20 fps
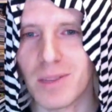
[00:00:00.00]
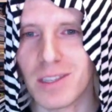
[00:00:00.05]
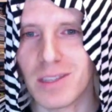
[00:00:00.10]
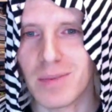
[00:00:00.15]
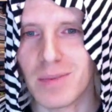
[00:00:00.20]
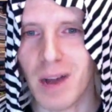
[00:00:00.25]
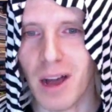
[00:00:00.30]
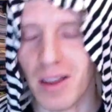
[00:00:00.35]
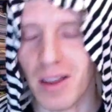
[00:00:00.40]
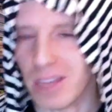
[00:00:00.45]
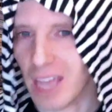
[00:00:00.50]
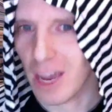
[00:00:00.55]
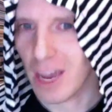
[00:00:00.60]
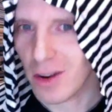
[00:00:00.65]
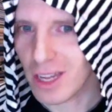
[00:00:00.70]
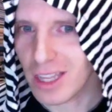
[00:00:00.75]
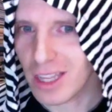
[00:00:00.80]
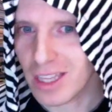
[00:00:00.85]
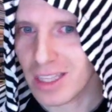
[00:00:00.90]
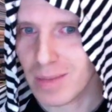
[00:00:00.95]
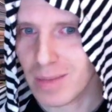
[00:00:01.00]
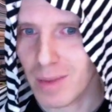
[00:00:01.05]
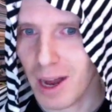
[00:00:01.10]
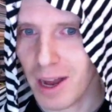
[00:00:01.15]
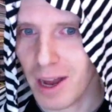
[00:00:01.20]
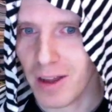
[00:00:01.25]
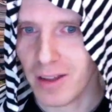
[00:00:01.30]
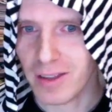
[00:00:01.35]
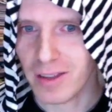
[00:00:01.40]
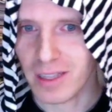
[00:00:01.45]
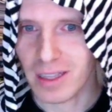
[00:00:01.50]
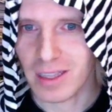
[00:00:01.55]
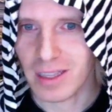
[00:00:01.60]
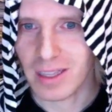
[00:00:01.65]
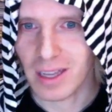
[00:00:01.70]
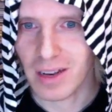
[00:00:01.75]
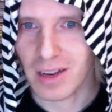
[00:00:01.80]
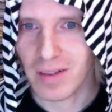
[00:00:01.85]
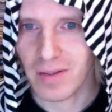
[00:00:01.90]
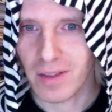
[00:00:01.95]
smile, counting the smiles
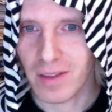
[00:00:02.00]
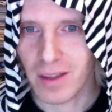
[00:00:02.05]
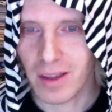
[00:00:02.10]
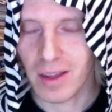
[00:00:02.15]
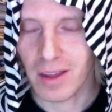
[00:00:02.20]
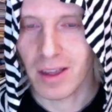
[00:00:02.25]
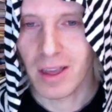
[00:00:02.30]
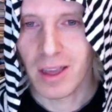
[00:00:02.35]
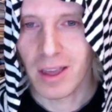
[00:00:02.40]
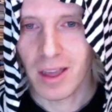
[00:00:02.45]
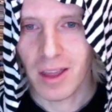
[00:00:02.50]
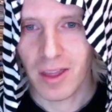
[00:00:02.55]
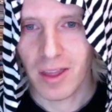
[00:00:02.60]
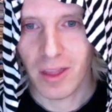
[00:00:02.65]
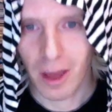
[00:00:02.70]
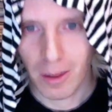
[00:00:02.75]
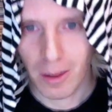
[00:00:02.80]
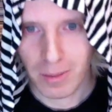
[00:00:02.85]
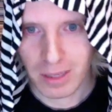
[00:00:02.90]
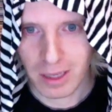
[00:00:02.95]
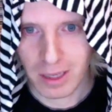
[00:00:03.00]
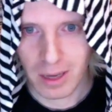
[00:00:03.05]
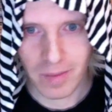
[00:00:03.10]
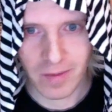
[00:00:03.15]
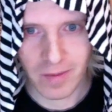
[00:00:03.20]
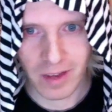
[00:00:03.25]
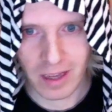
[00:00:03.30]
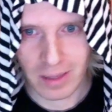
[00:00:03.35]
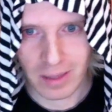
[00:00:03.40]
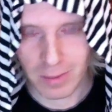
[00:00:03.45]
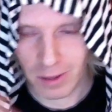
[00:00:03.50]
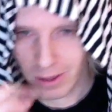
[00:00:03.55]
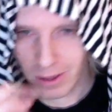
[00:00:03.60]
instead of the thumbs up Facebook